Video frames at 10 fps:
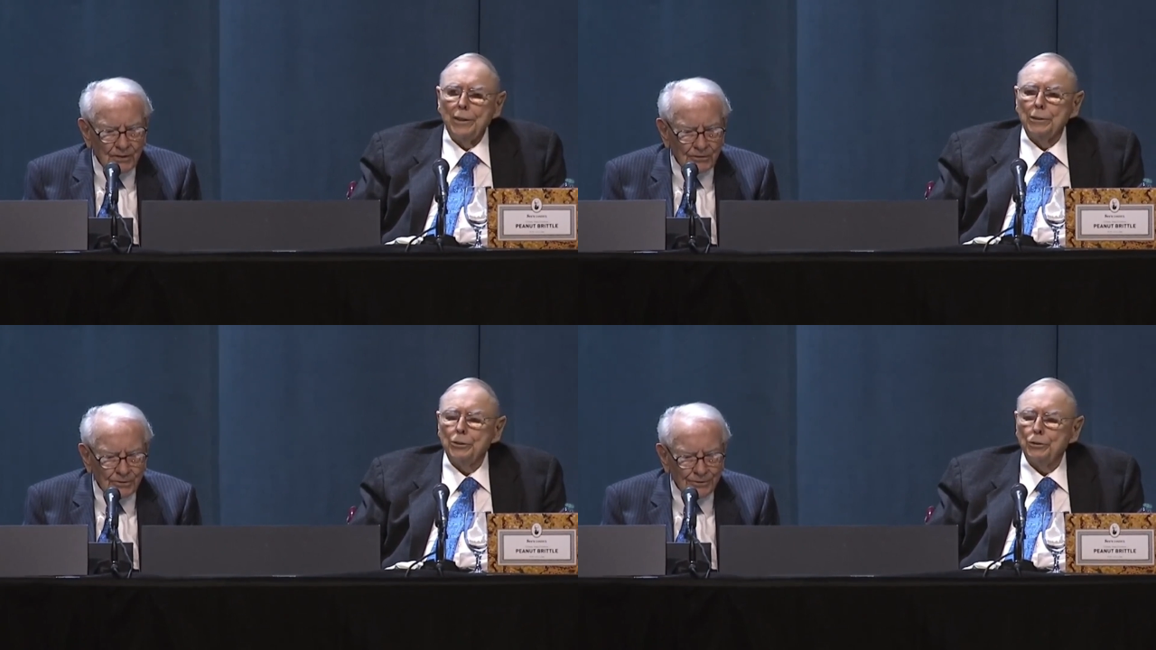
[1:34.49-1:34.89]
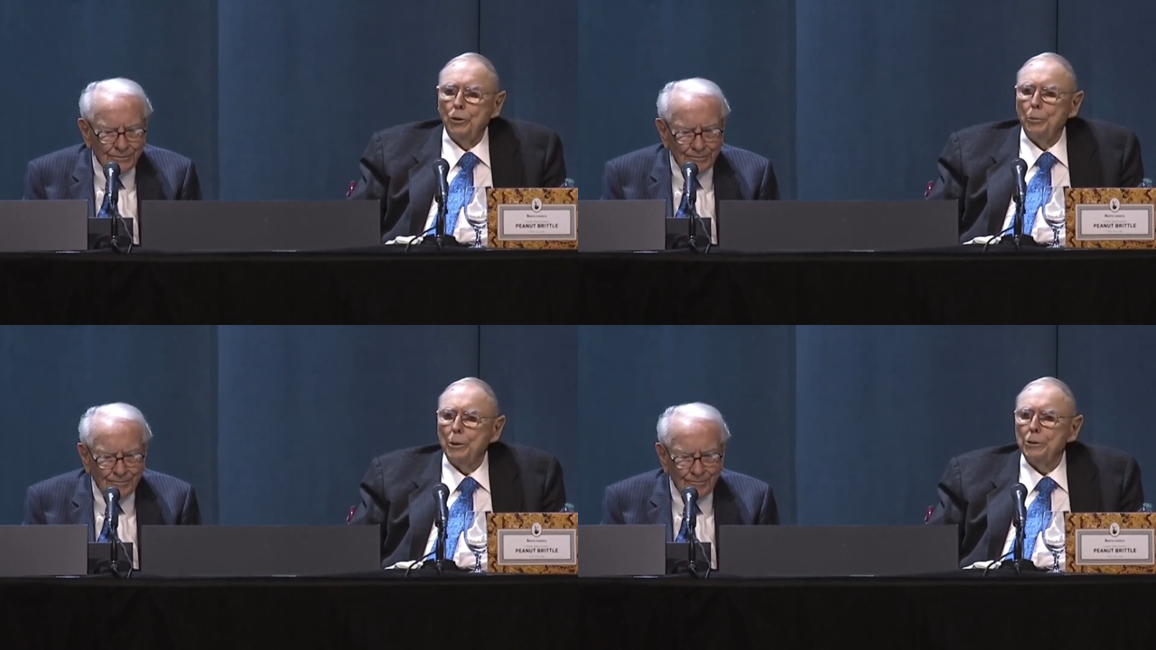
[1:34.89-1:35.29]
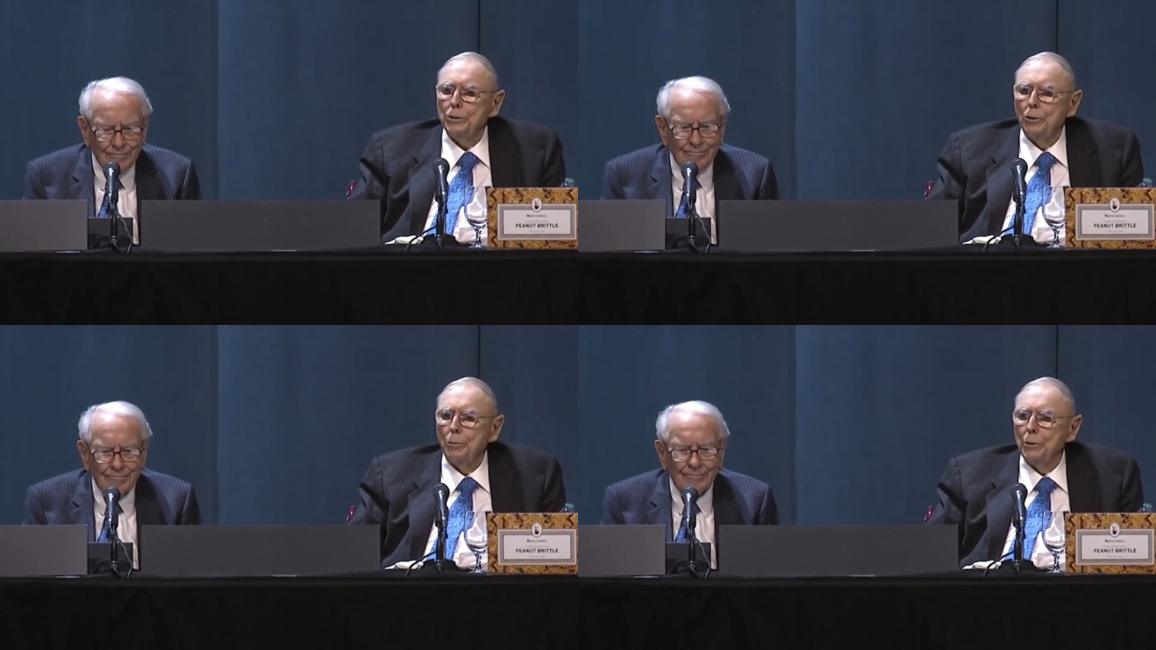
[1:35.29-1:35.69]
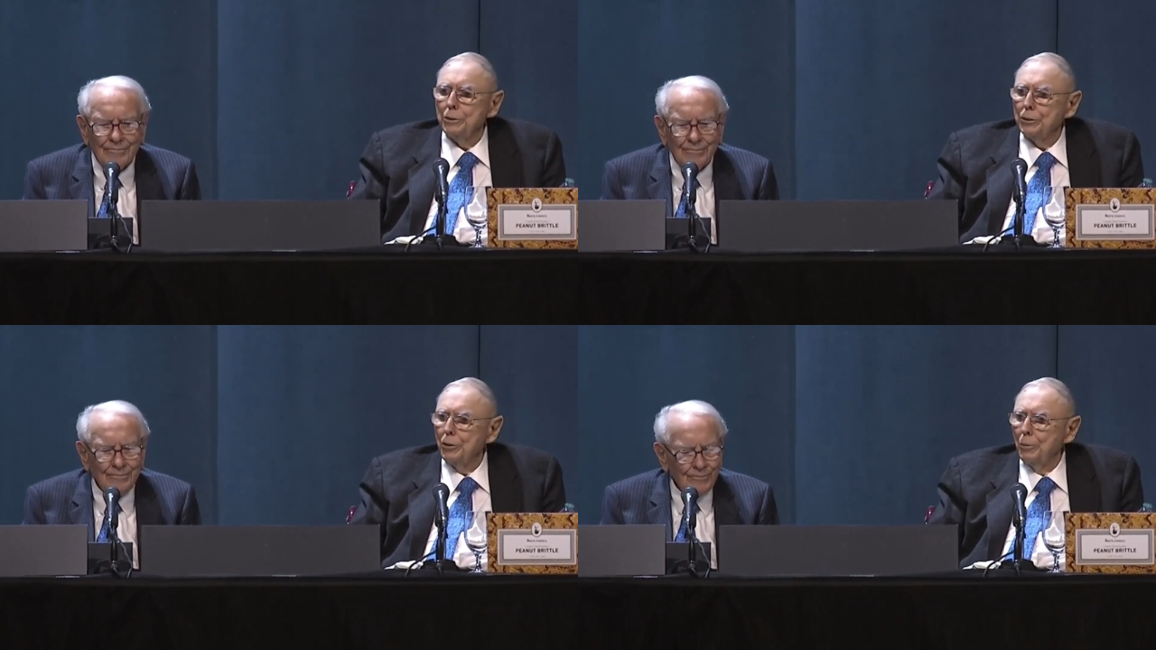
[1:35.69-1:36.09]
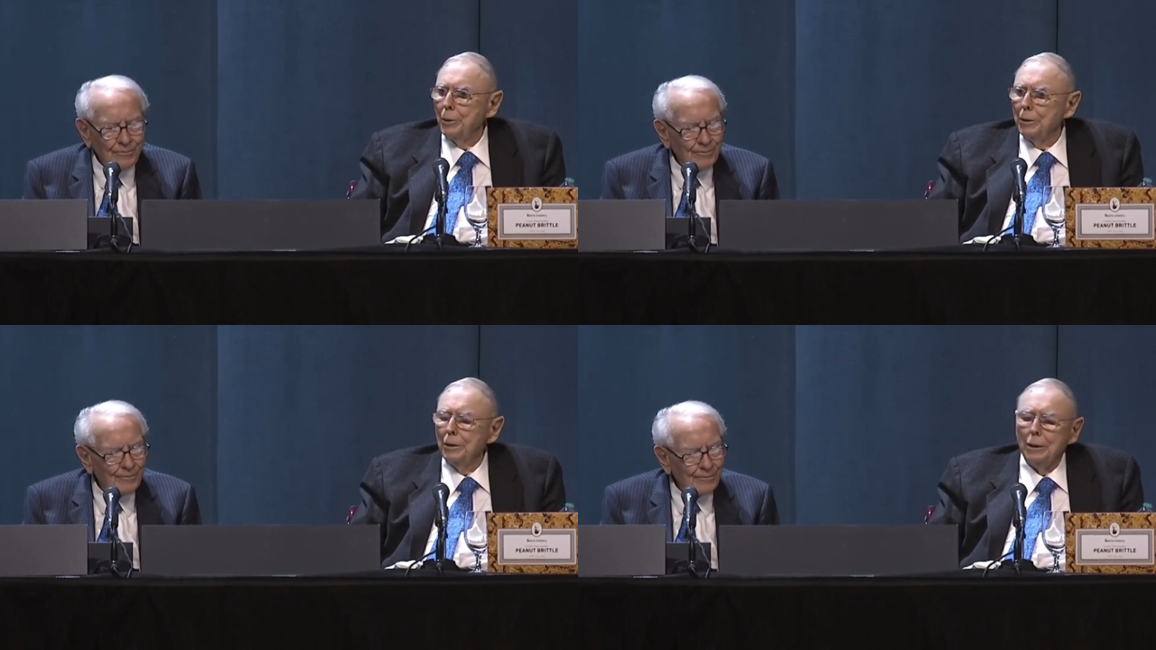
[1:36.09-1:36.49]
Speaker 1: is stupid, stupid,
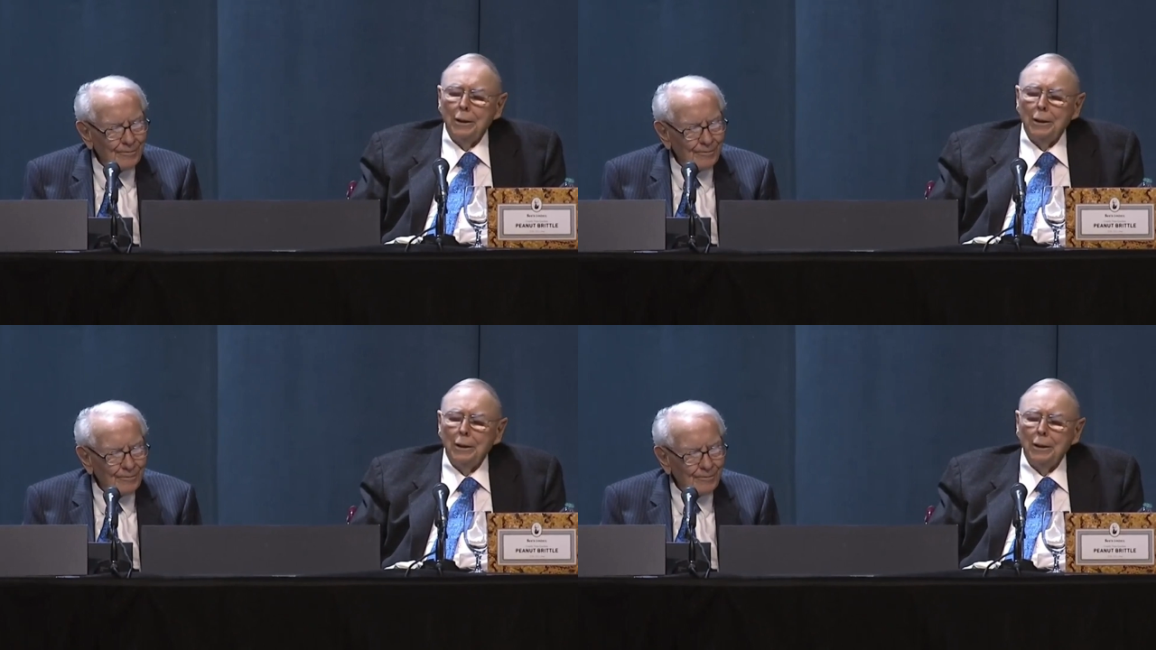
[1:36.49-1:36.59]
stupid,